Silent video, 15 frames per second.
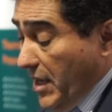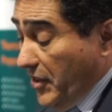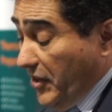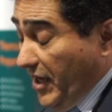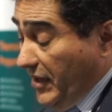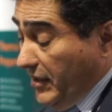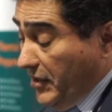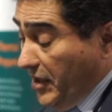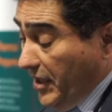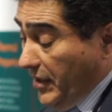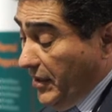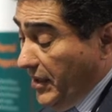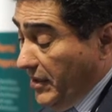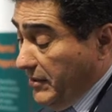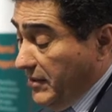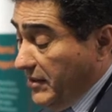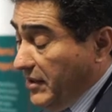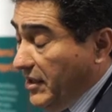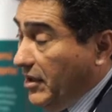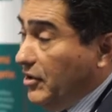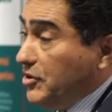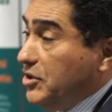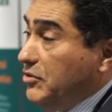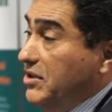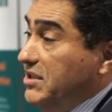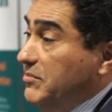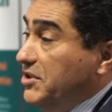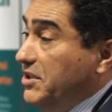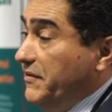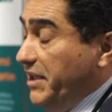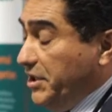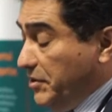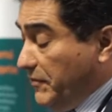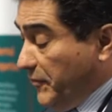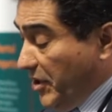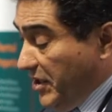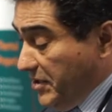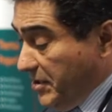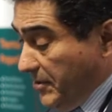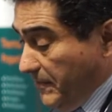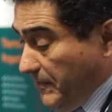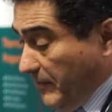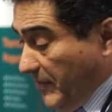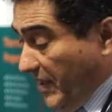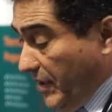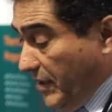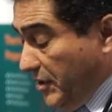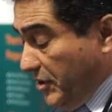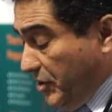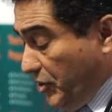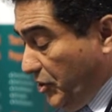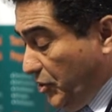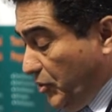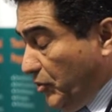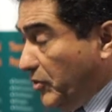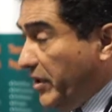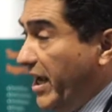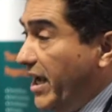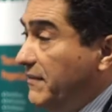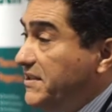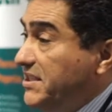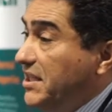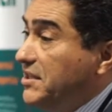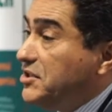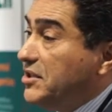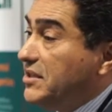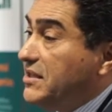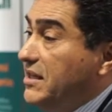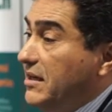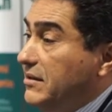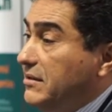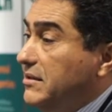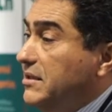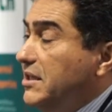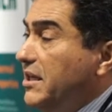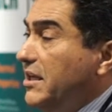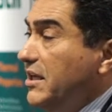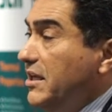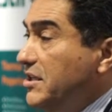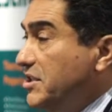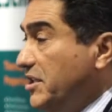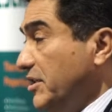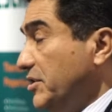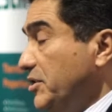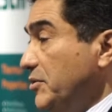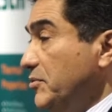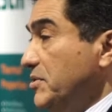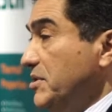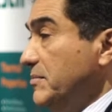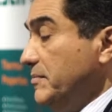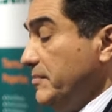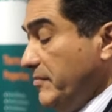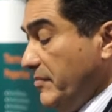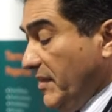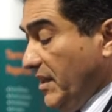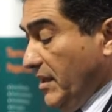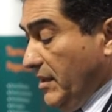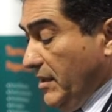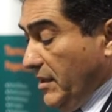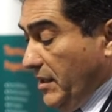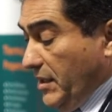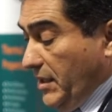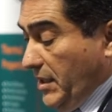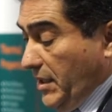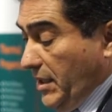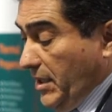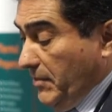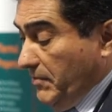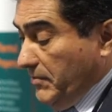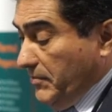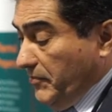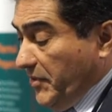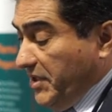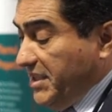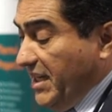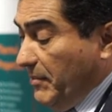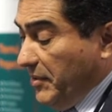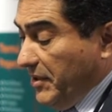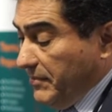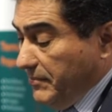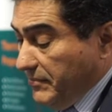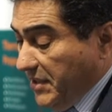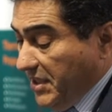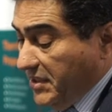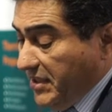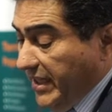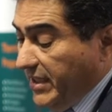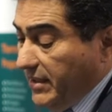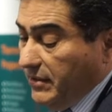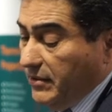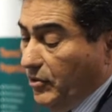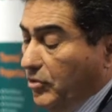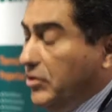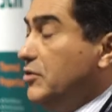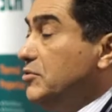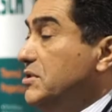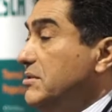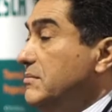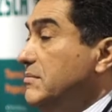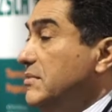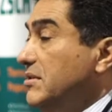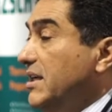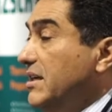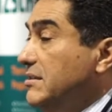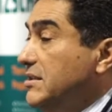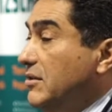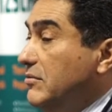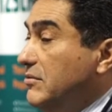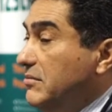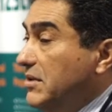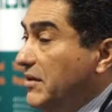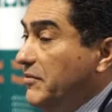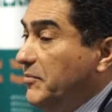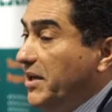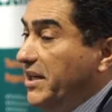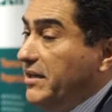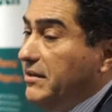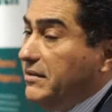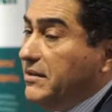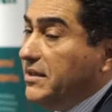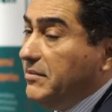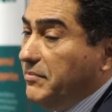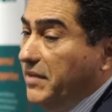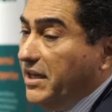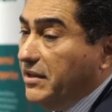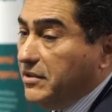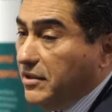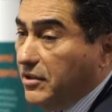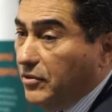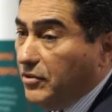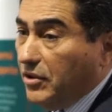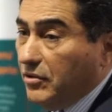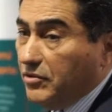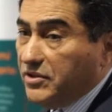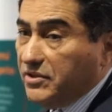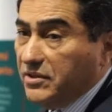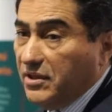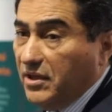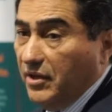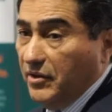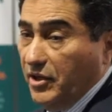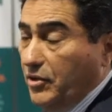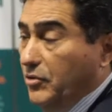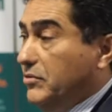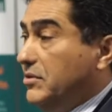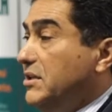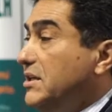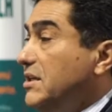The other thing that also was a motivation for us is to have sensors that are easier to use. For example, let's take glucose. Okay, so everybody that monitor glucose on their own,